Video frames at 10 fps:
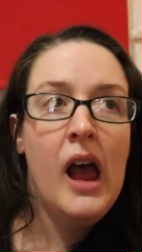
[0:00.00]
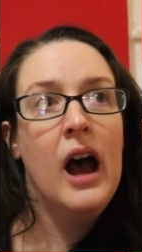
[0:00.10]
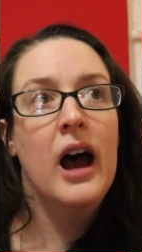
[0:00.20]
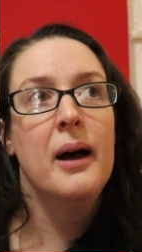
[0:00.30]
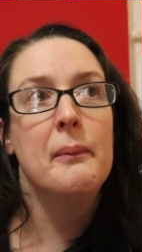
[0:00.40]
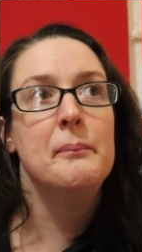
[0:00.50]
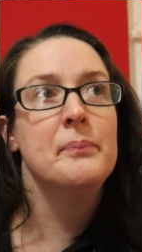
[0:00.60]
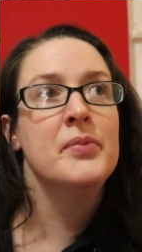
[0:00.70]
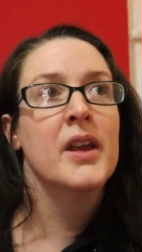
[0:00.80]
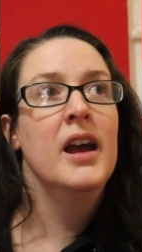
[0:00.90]

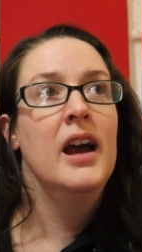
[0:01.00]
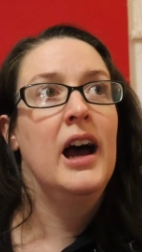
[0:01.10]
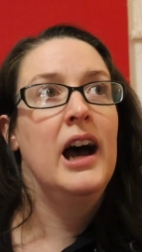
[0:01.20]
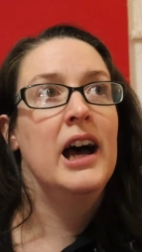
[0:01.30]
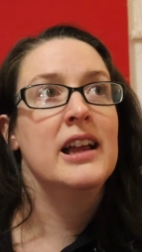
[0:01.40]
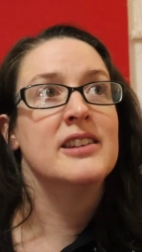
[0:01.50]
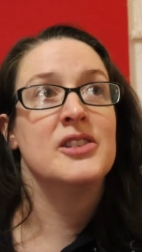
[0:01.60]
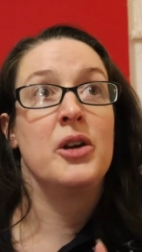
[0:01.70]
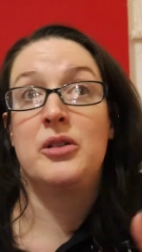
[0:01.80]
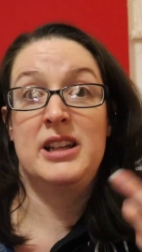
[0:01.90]

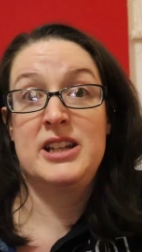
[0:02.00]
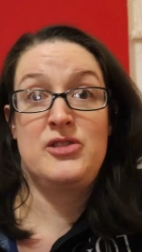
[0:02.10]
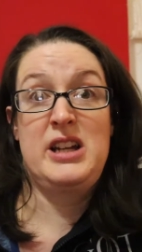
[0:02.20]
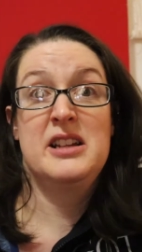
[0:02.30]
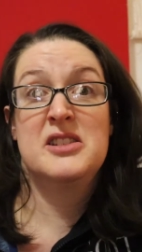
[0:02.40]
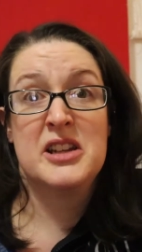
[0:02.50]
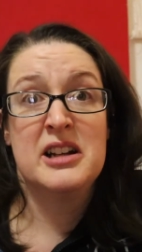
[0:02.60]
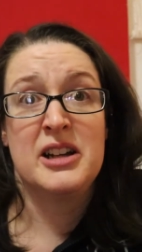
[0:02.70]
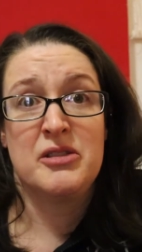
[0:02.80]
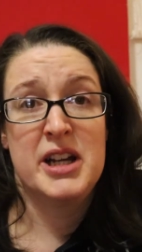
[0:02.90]
So literally
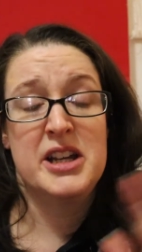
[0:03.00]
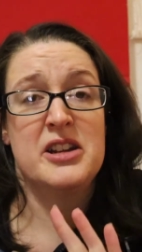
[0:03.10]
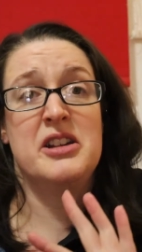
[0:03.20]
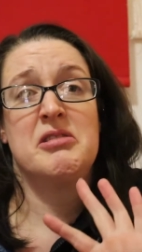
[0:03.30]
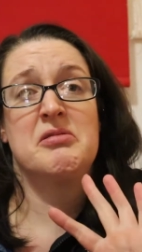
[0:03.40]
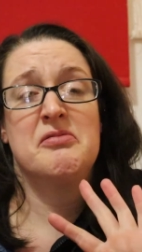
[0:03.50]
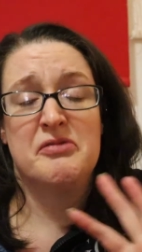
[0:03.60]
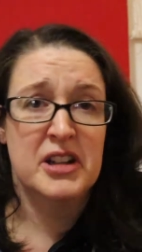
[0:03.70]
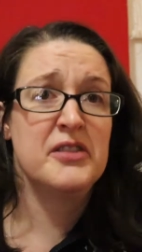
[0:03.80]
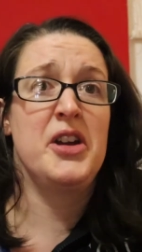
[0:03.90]
single ingredient,
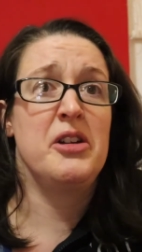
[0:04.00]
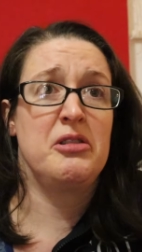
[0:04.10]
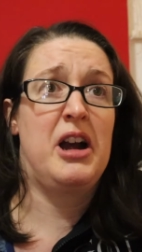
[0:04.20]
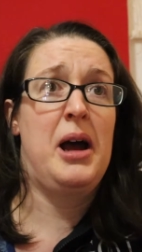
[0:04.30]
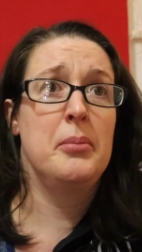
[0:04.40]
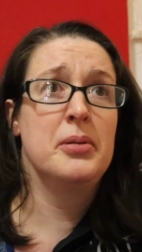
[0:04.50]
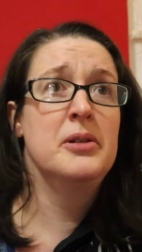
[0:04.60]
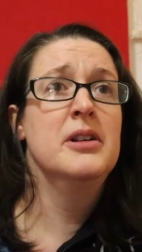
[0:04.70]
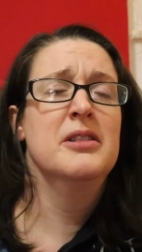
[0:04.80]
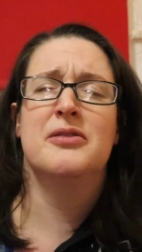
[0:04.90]
full of no crap.
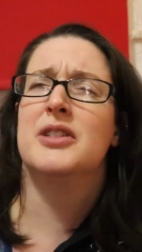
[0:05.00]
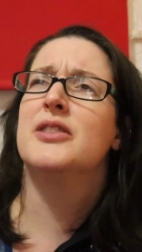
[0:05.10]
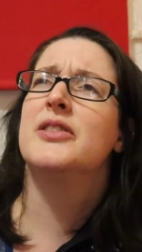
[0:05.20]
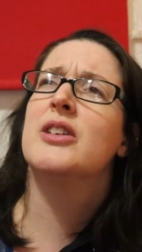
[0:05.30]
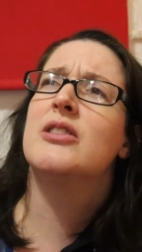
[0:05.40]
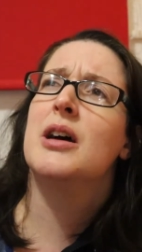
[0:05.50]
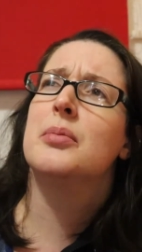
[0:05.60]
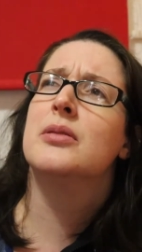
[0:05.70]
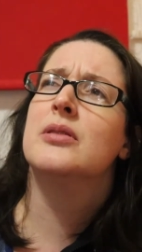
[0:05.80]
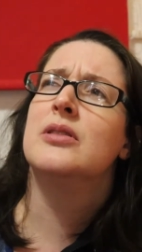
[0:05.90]
Full of no
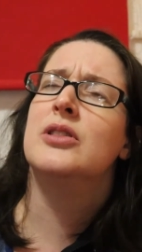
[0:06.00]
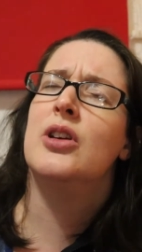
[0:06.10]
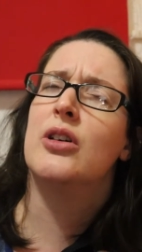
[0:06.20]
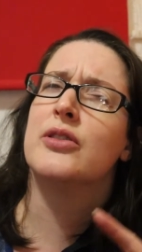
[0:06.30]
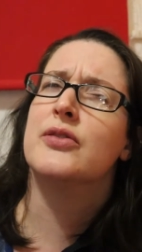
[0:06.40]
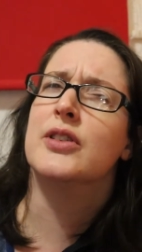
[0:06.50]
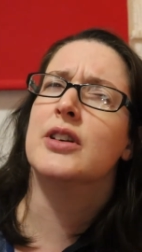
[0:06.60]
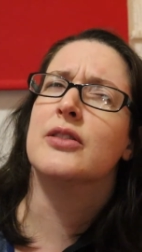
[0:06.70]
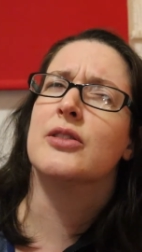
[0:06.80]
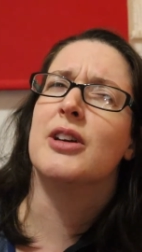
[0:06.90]
crap? Not
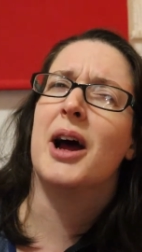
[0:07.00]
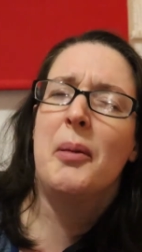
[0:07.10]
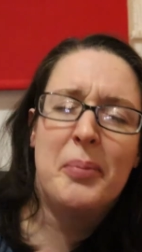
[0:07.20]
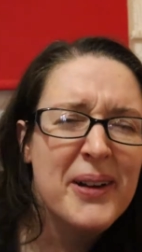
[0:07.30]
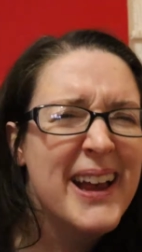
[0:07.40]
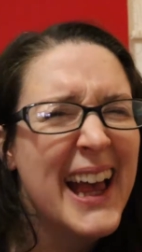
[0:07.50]
full of crap.